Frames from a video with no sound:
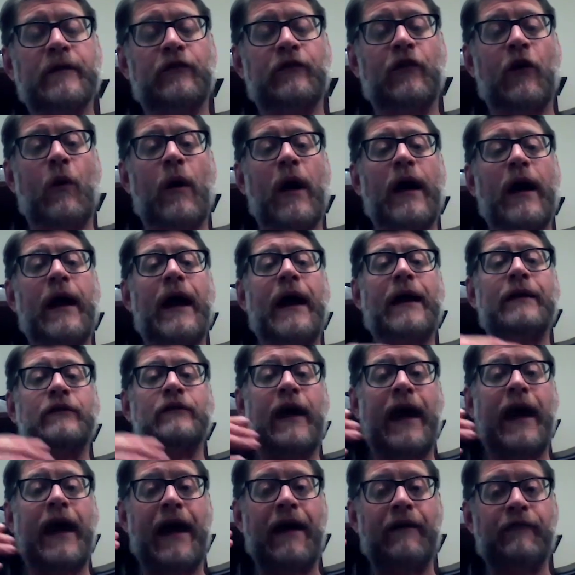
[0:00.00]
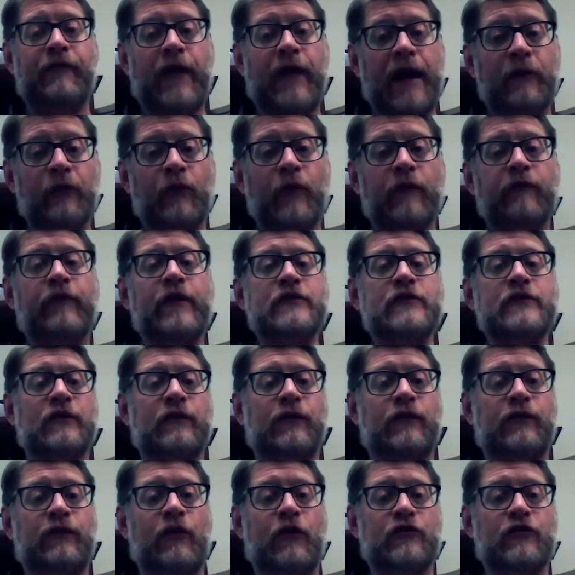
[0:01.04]
So I had to have a
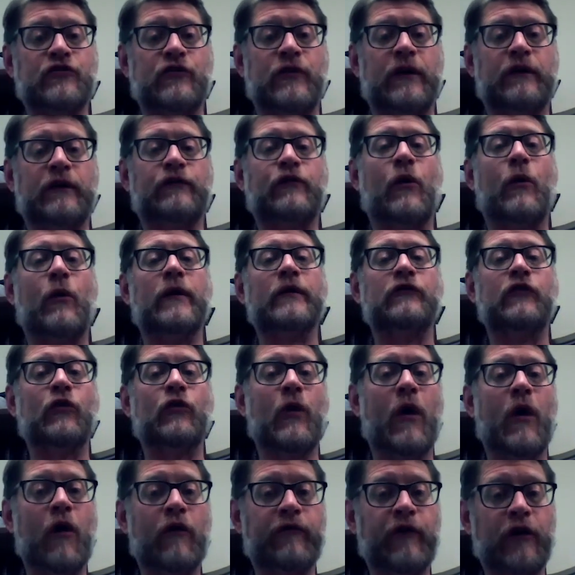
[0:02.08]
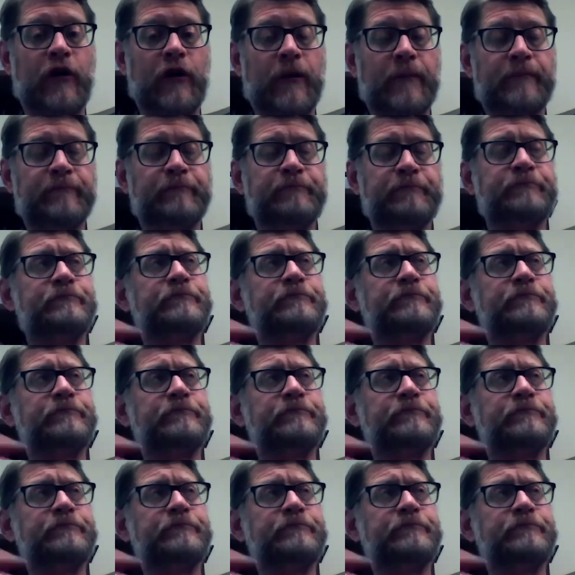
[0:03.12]
revision surgery, so a do-over.